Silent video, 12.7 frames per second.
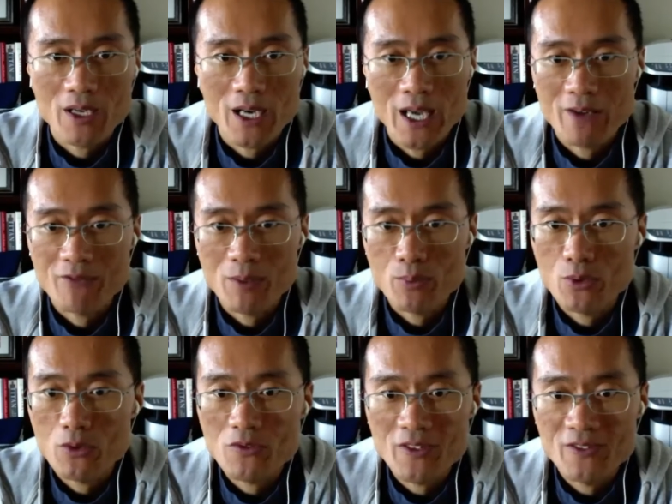I have a
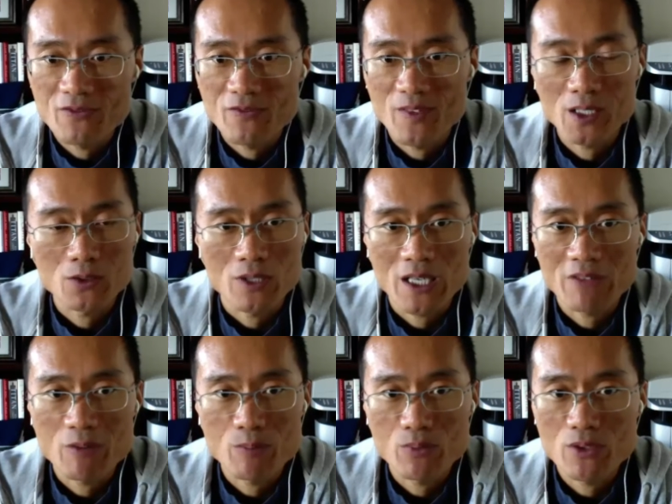proven funnel. I have
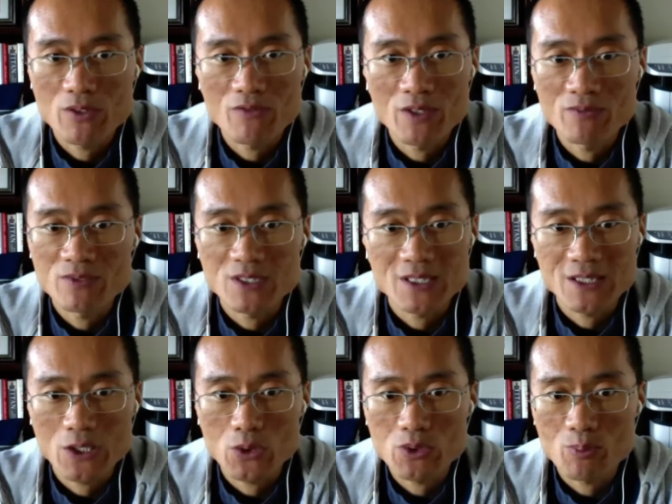a proven
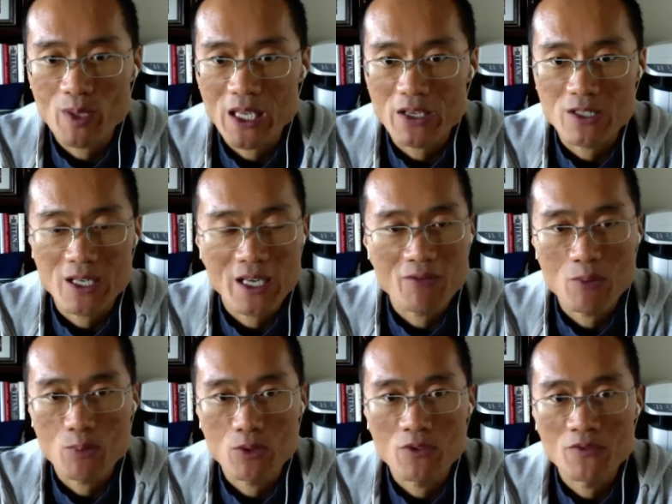sales page. I have a
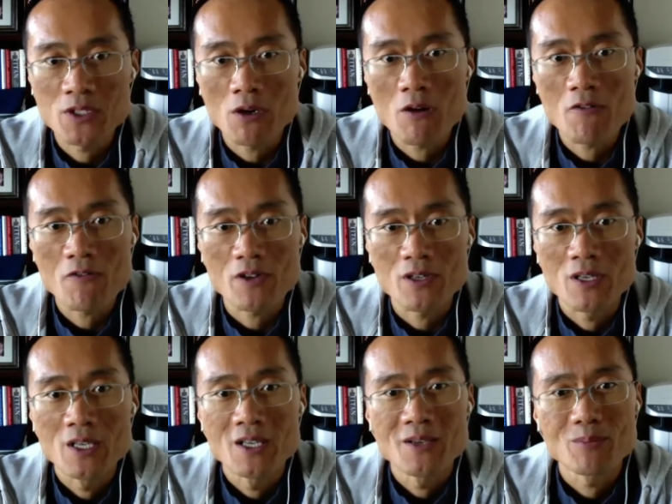proven offer.
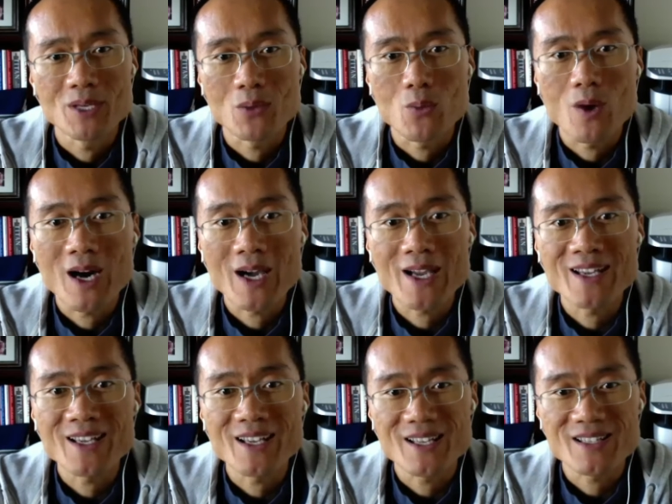But
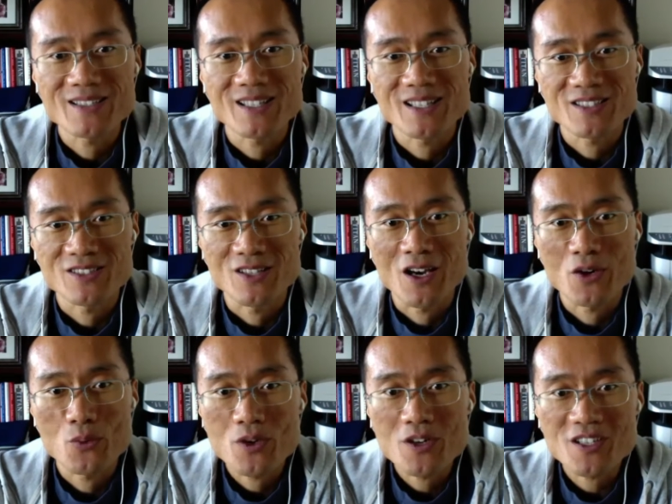why is it's not
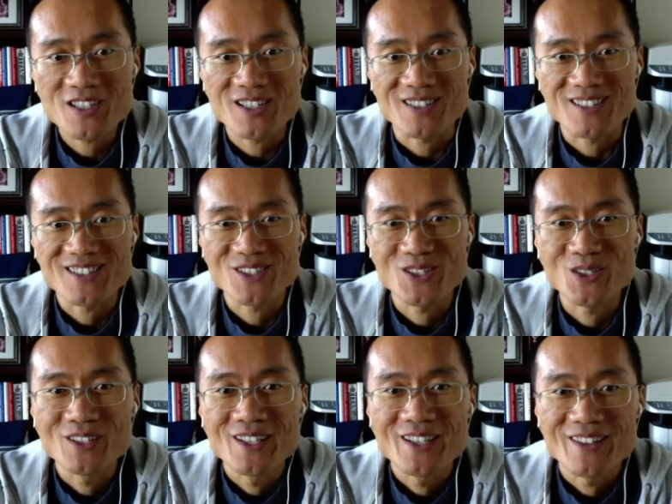working?
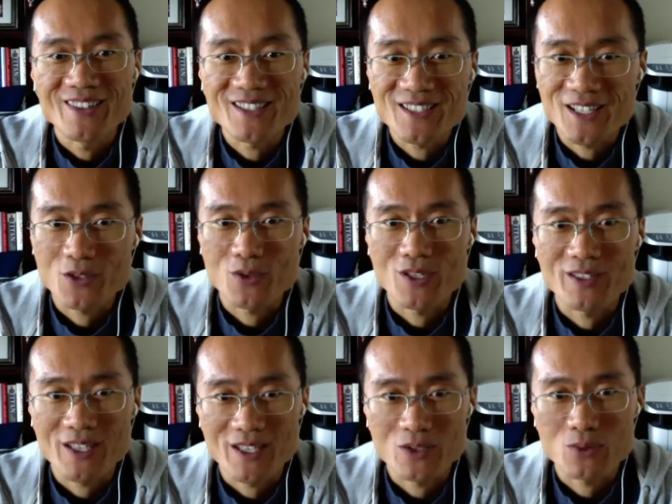So the
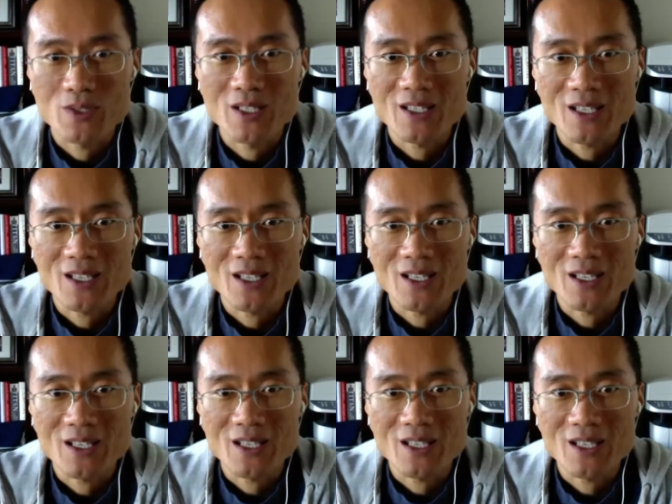secret is really
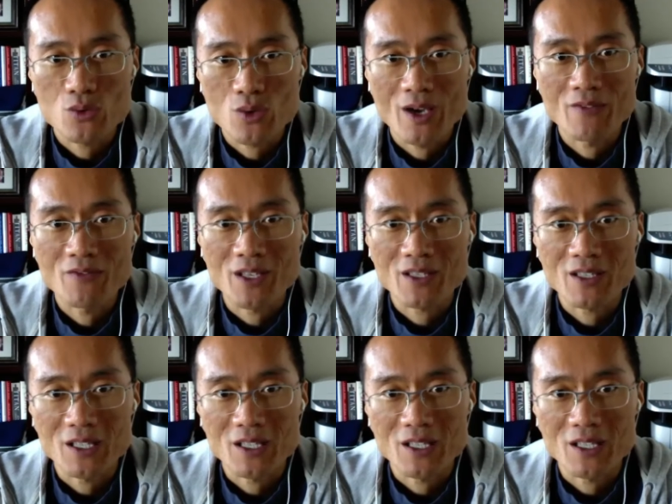in the traffic.